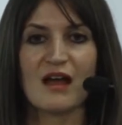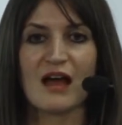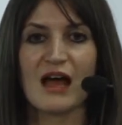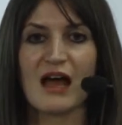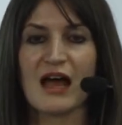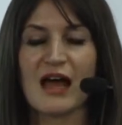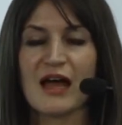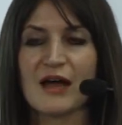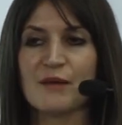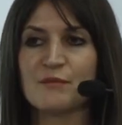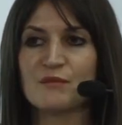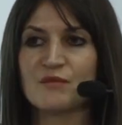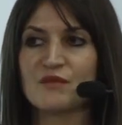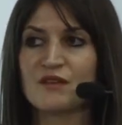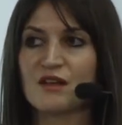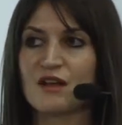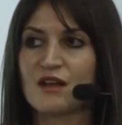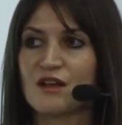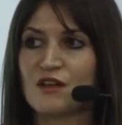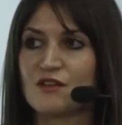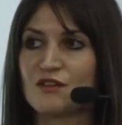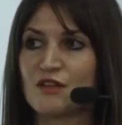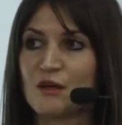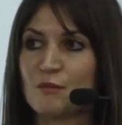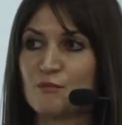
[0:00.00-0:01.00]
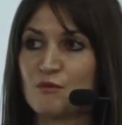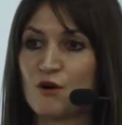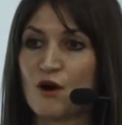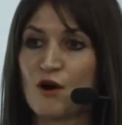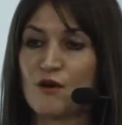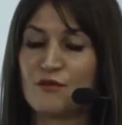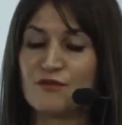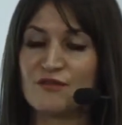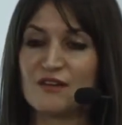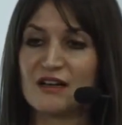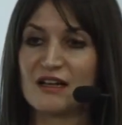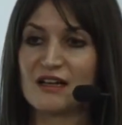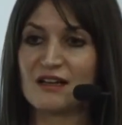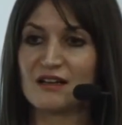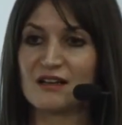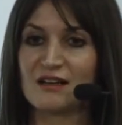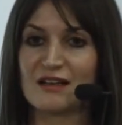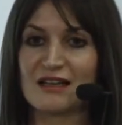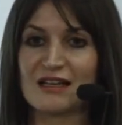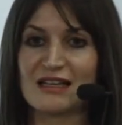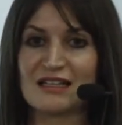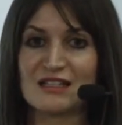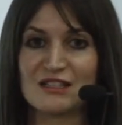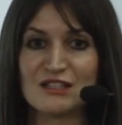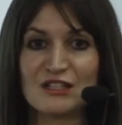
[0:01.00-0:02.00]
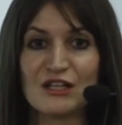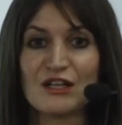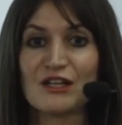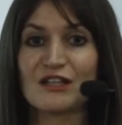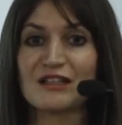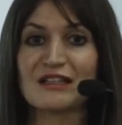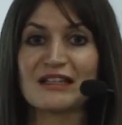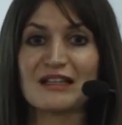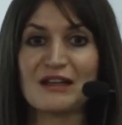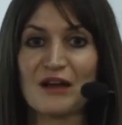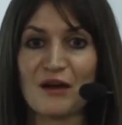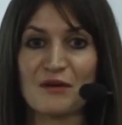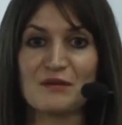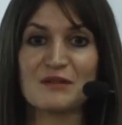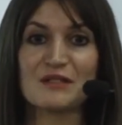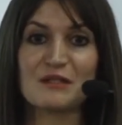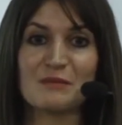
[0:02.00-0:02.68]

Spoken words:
the profit is certainly going